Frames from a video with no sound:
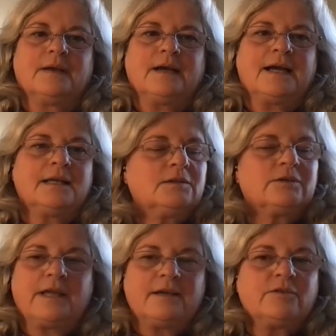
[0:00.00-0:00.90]
I
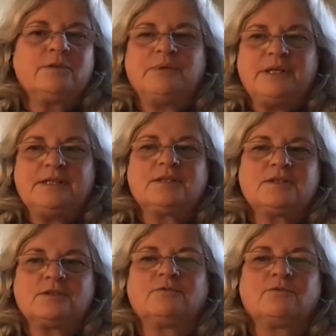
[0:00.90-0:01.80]
learn every piece is
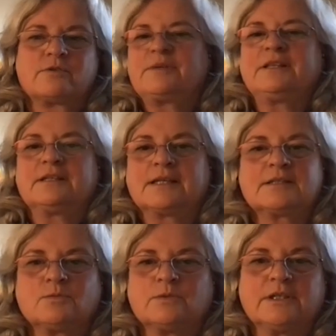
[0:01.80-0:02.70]
informing the
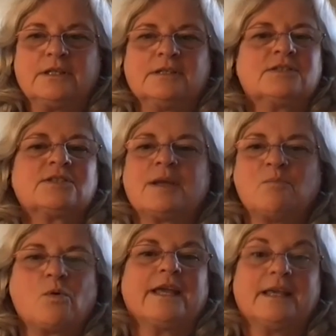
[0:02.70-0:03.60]
next one in
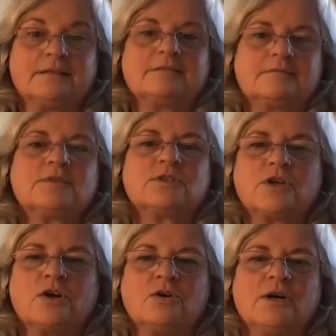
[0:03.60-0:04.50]
some way.
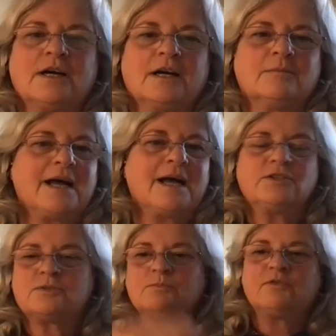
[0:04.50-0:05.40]
So I
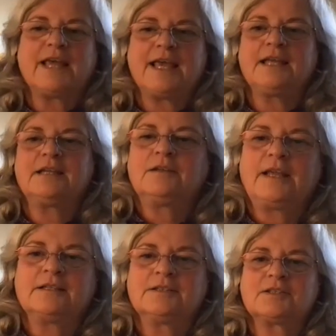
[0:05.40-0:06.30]
just move ahead
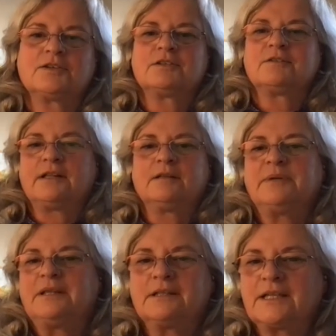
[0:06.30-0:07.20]
and start
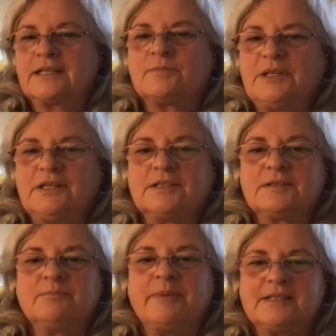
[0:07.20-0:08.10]
developing the next piece
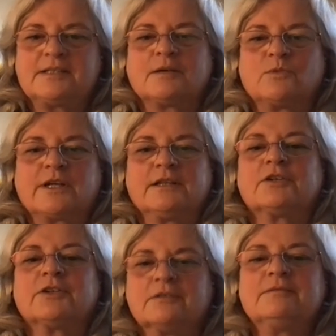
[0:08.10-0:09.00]
based on what I
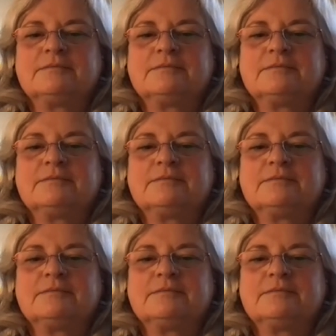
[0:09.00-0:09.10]
learn.